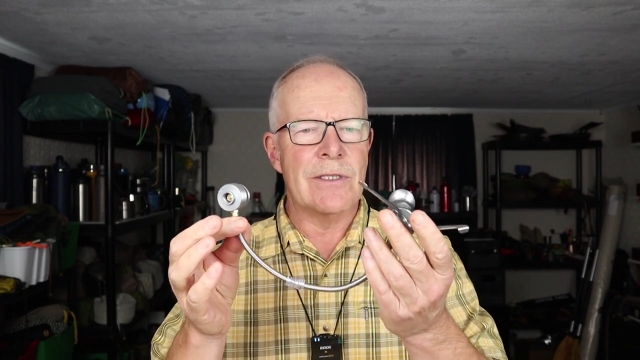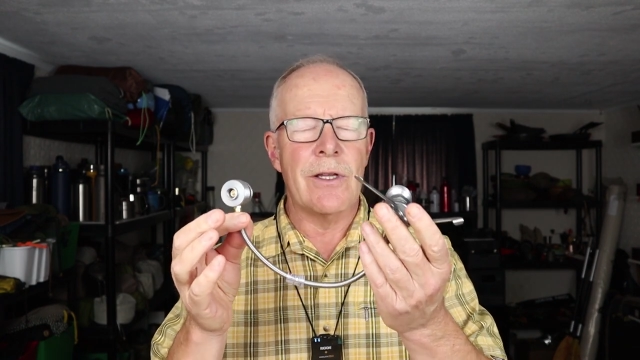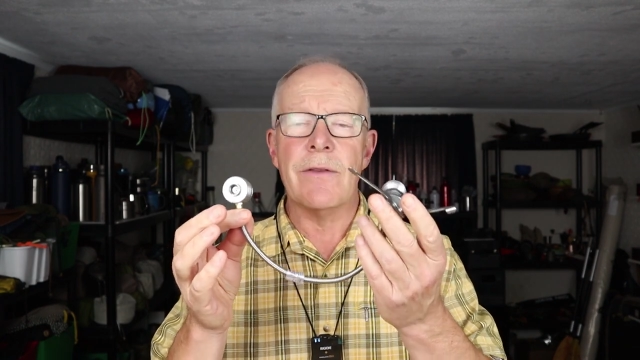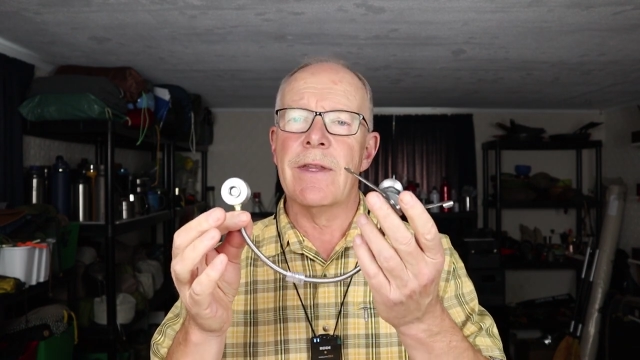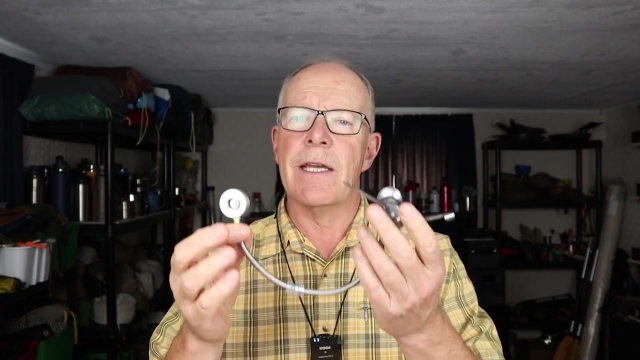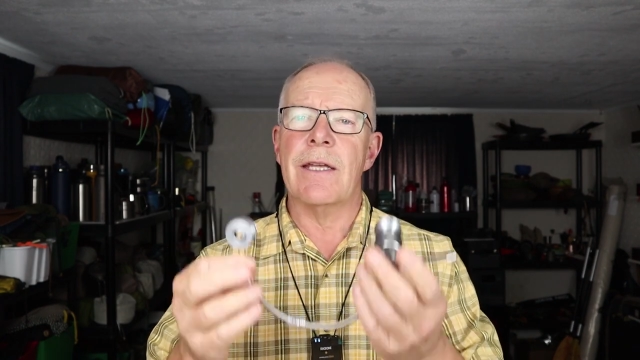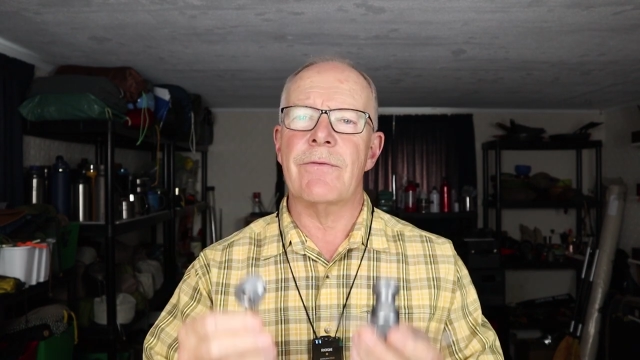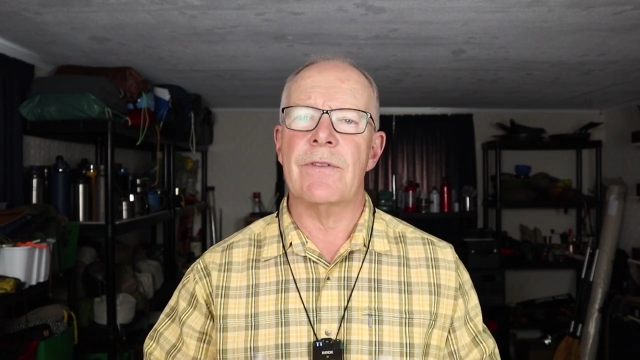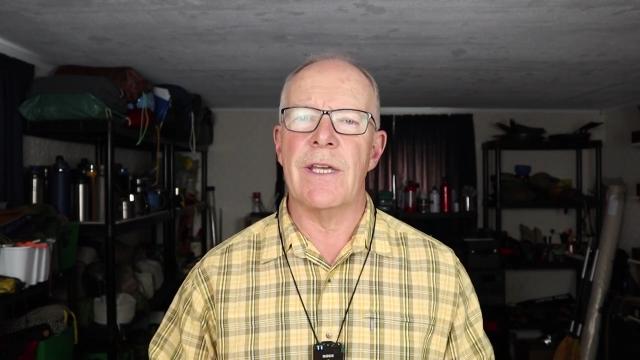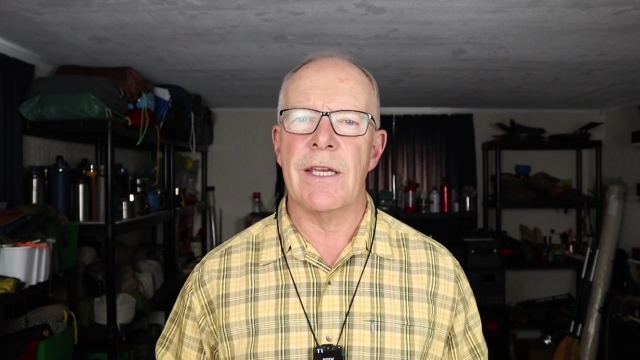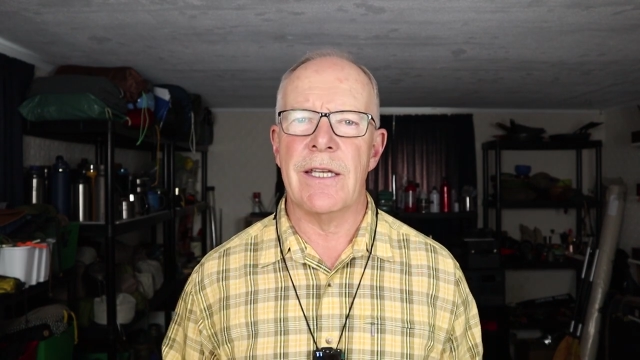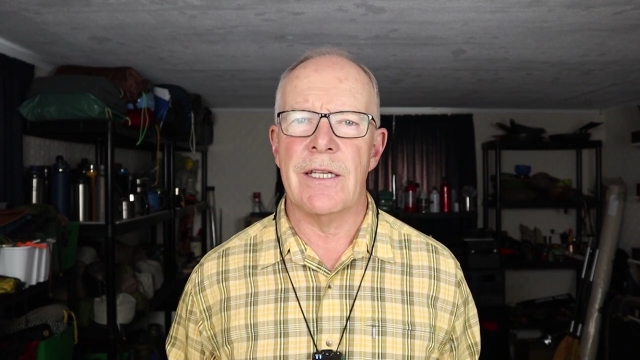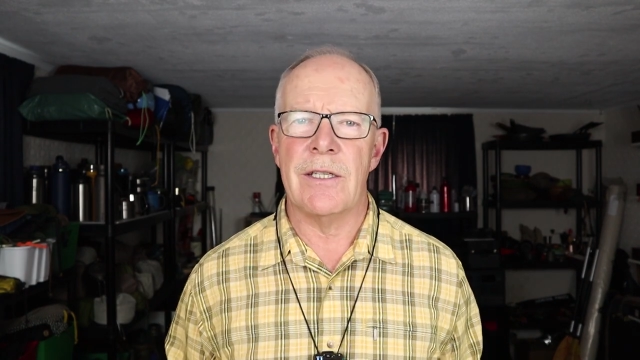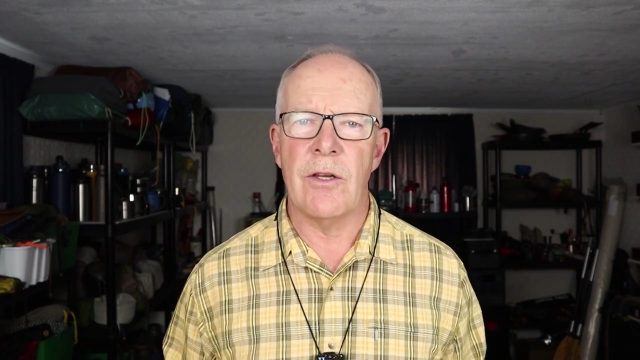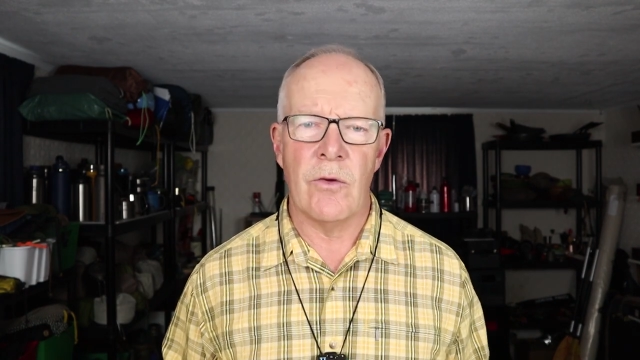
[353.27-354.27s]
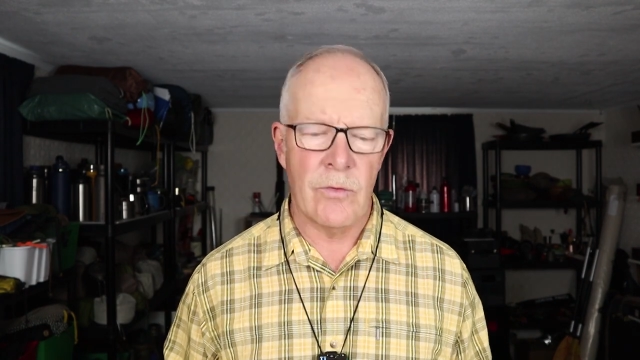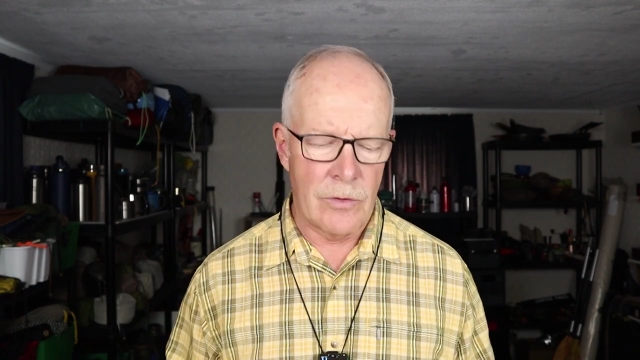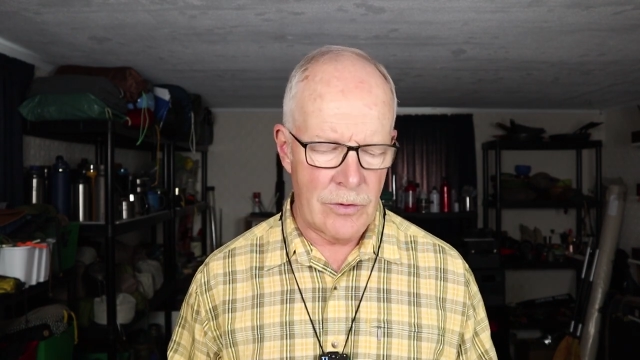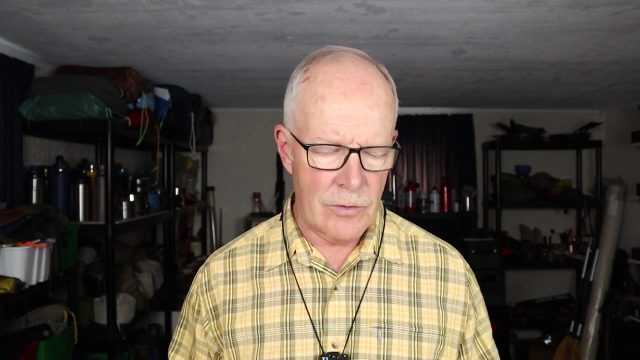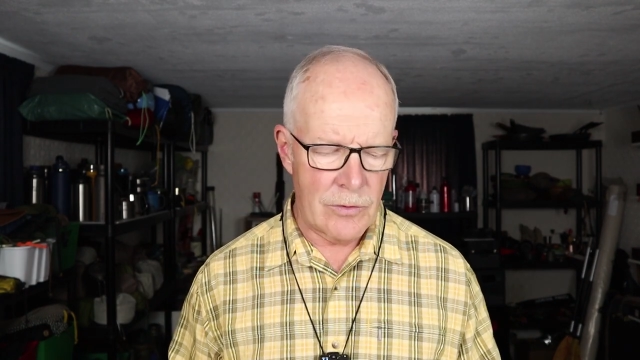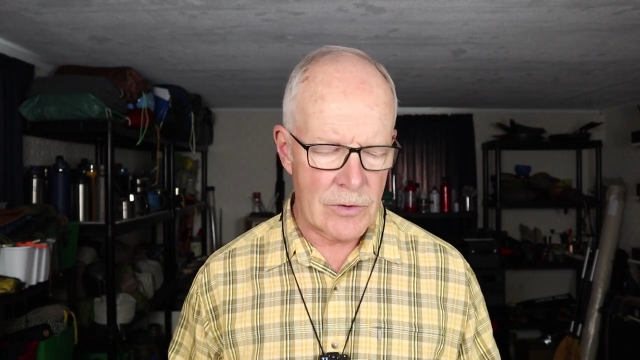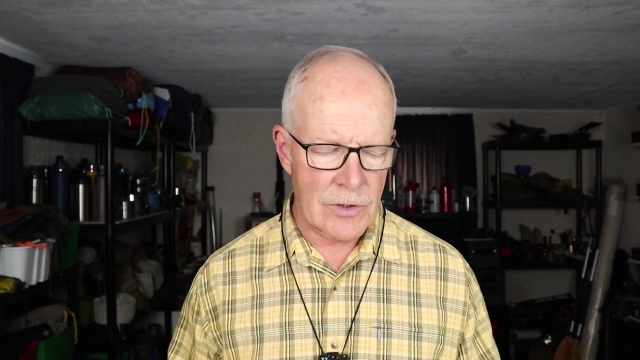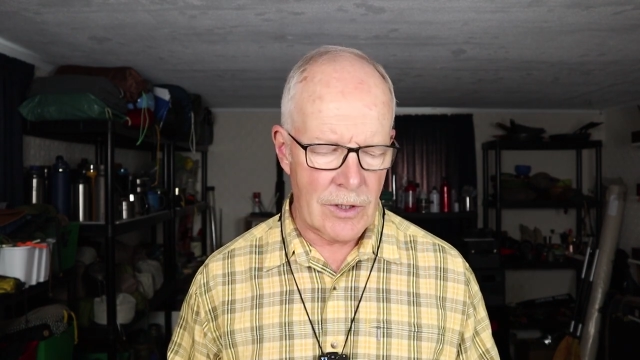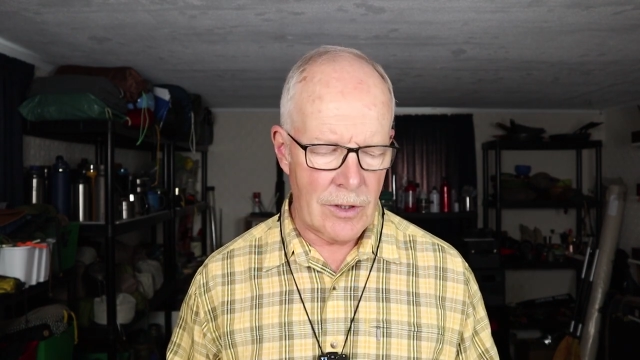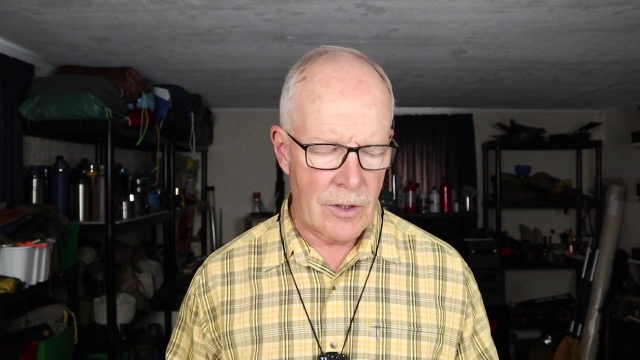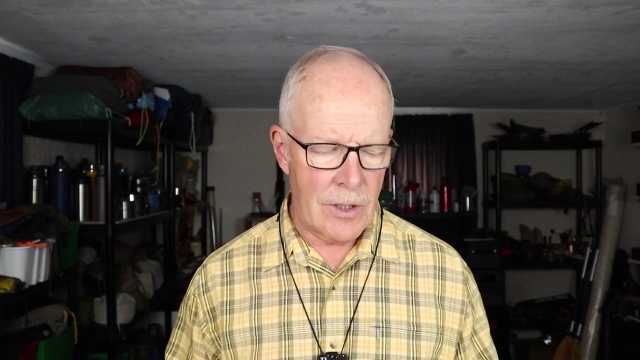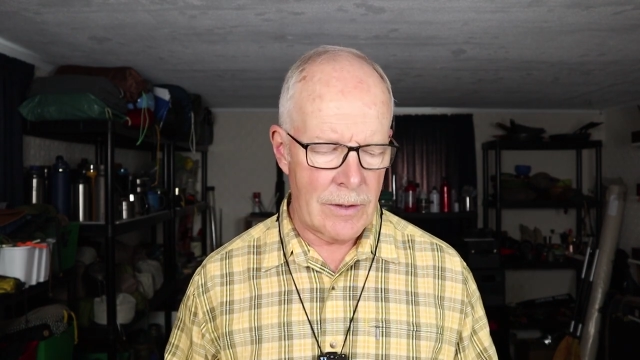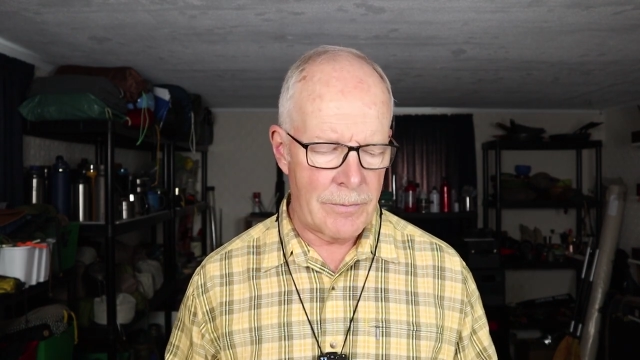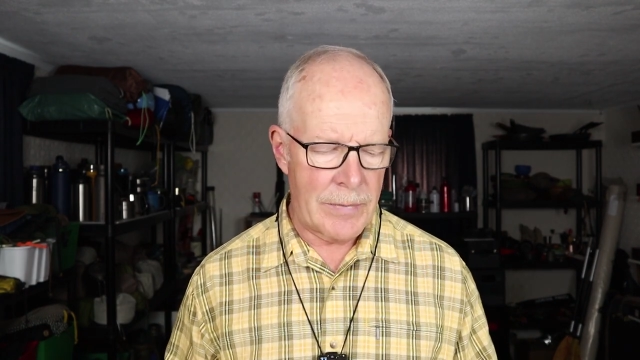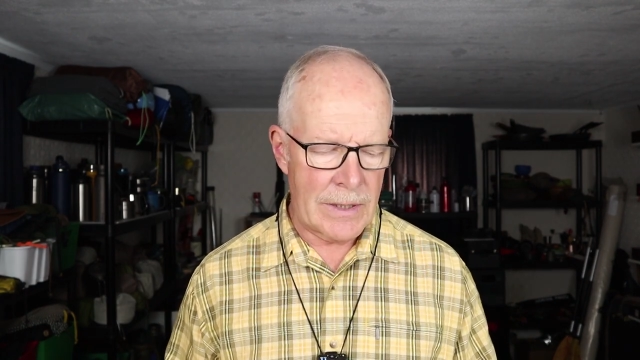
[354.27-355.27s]
It's not that I've taken it out and used a
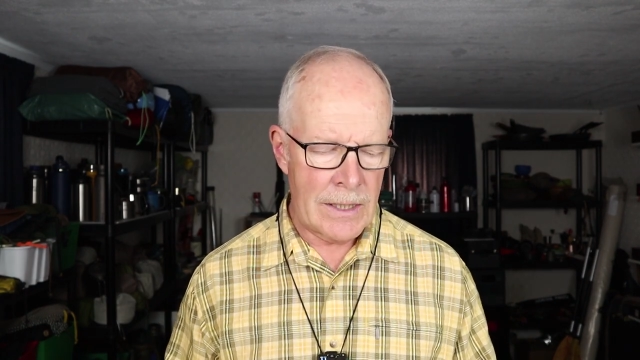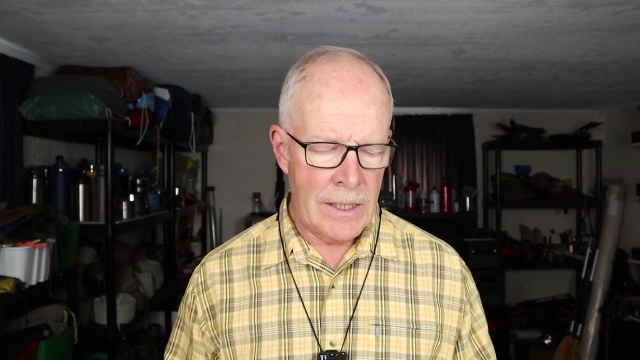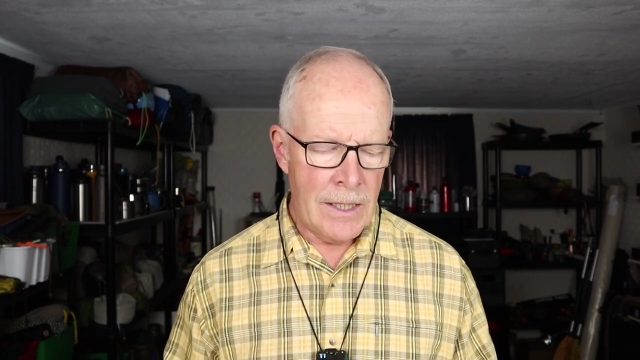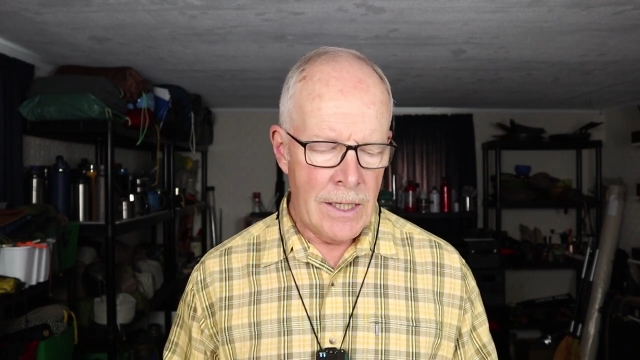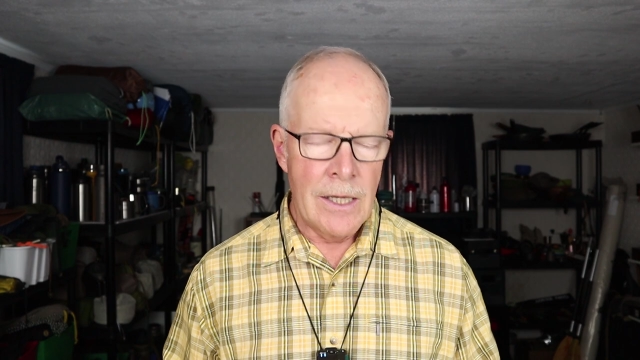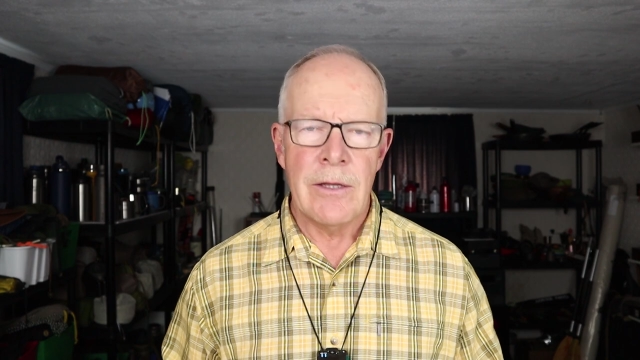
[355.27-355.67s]
lot, but